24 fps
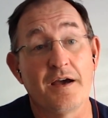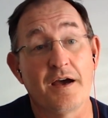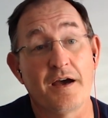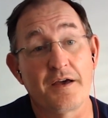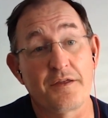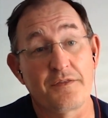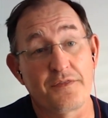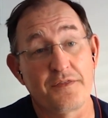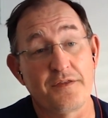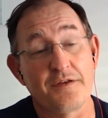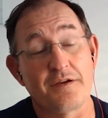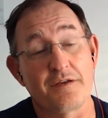I
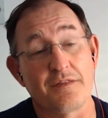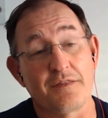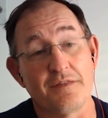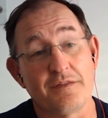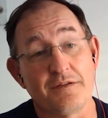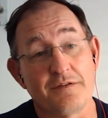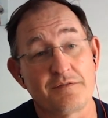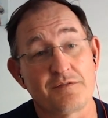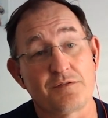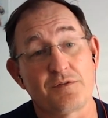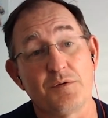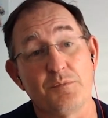think
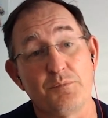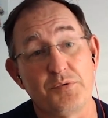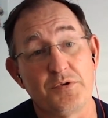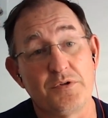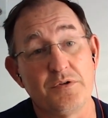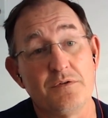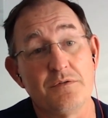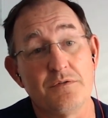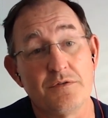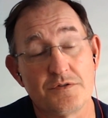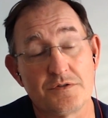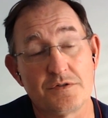this
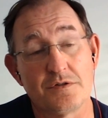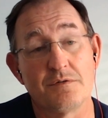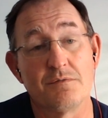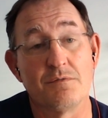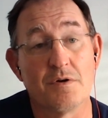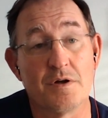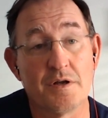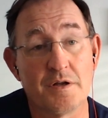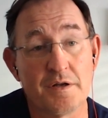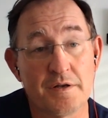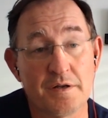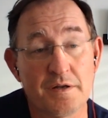compute should
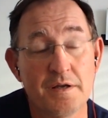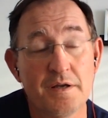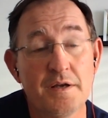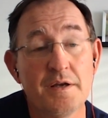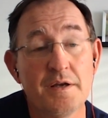run